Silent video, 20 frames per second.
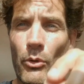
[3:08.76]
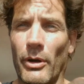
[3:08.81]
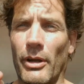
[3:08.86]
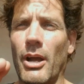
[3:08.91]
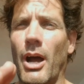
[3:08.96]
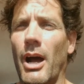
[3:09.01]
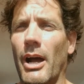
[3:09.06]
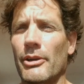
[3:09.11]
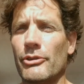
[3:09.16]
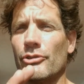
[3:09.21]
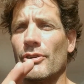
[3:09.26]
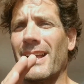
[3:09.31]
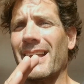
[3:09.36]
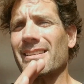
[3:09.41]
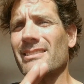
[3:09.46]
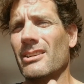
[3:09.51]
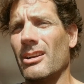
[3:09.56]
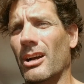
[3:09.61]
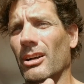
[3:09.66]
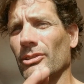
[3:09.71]

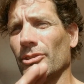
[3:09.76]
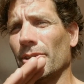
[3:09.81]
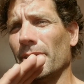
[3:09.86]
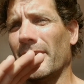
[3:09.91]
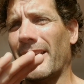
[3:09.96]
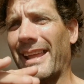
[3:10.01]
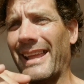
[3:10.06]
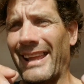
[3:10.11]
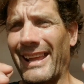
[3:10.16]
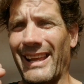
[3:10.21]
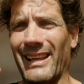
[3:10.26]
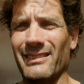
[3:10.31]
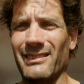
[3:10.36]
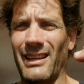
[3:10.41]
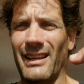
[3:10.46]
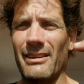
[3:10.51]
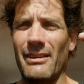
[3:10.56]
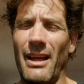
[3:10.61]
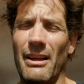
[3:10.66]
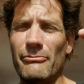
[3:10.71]
contrast color, and
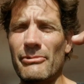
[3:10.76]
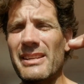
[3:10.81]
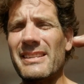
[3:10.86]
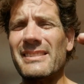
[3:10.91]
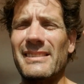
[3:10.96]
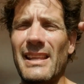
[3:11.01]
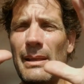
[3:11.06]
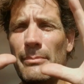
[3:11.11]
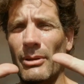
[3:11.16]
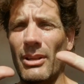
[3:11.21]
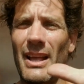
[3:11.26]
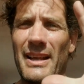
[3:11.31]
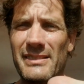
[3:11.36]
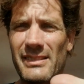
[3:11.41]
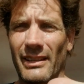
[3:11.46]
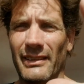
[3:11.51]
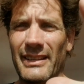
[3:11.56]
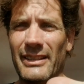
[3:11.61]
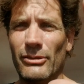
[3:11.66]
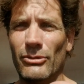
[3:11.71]
I restabilized a
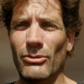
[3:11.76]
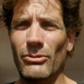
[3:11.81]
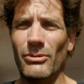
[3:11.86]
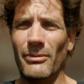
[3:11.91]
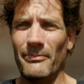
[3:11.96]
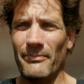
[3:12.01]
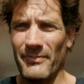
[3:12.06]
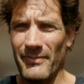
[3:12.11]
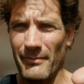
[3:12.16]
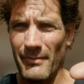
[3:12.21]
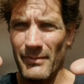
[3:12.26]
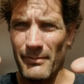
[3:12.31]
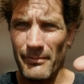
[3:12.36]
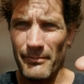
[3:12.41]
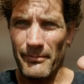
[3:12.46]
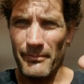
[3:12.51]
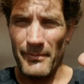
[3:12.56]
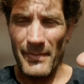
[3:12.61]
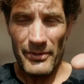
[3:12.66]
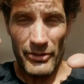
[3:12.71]
little
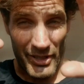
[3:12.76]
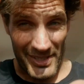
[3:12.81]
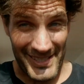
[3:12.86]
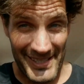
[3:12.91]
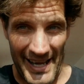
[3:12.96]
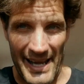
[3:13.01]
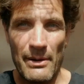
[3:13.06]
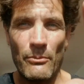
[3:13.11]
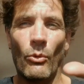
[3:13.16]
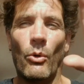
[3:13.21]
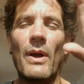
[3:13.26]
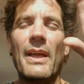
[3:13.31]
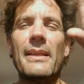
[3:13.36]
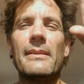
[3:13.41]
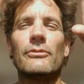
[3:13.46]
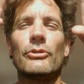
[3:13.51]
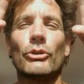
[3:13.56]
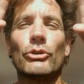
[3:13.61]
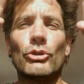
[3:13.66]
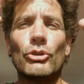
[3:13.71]
the same way
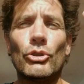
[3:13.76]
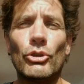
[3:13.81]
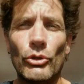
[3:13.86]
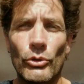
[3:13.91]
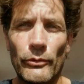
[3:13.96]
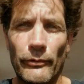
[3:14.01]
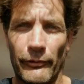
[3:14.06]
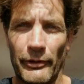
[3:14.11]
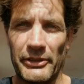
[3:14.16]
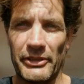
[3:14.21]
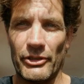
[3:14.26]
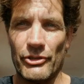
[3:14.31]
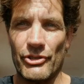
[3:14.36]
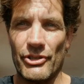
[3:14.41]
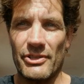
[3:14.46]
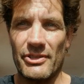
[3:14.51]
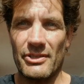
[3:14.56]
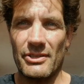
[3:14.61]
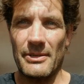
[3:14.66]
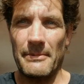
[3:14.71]
the two
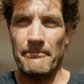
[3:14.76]
footages.